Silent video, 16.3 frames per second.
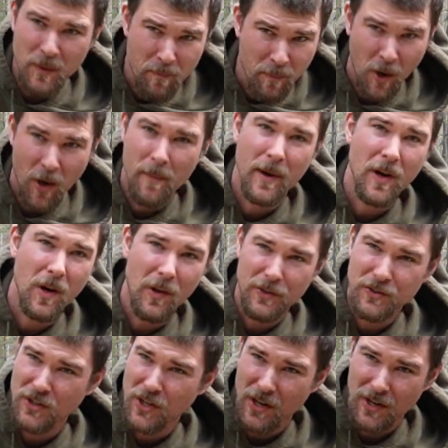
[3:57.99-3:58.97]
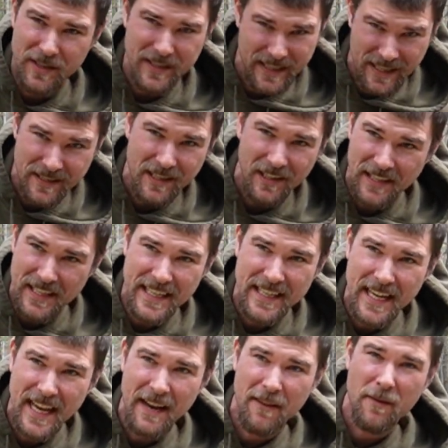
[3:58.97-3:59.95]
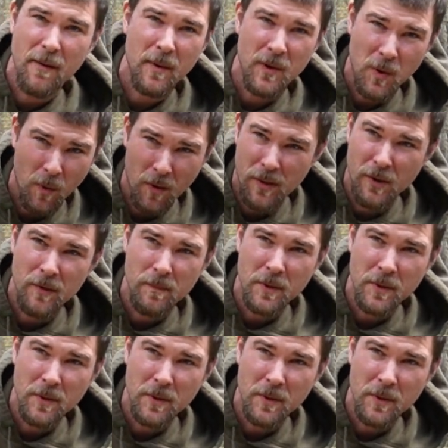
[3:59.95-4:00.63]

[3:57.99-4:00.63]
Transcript: permaculture, seasonal eating from a northern